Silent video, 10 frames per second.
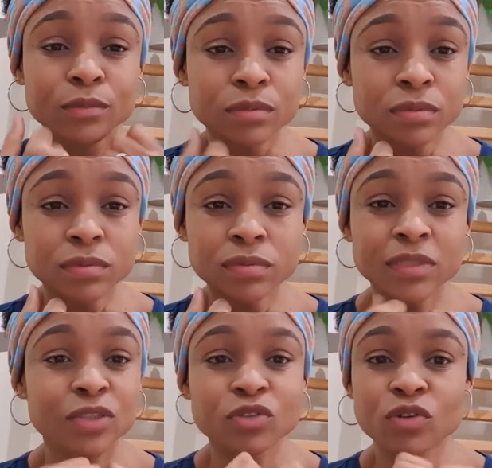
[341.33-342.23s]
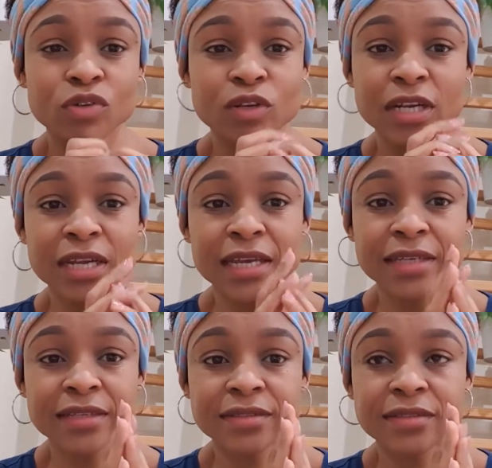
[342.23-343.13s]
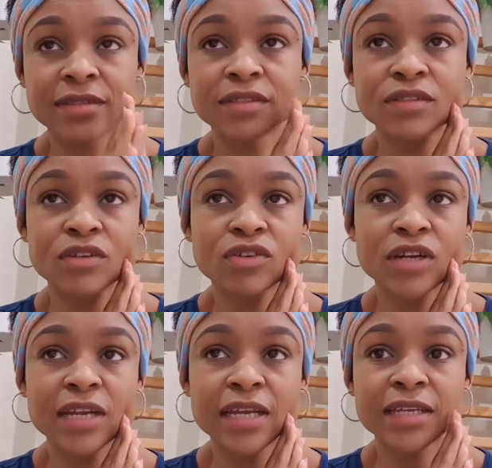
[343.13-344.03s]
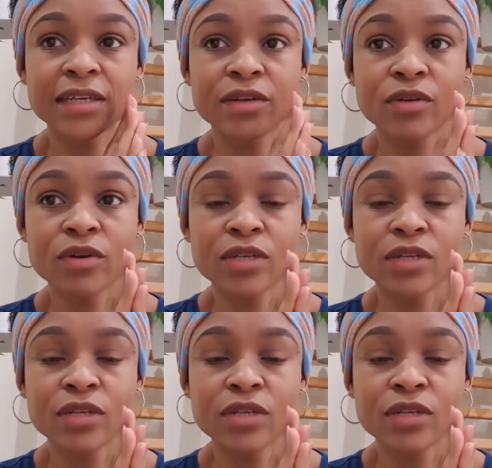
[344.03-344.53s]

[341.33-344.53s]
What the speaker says: Ooh, it's not gonna like it. It's not gonna like it at all.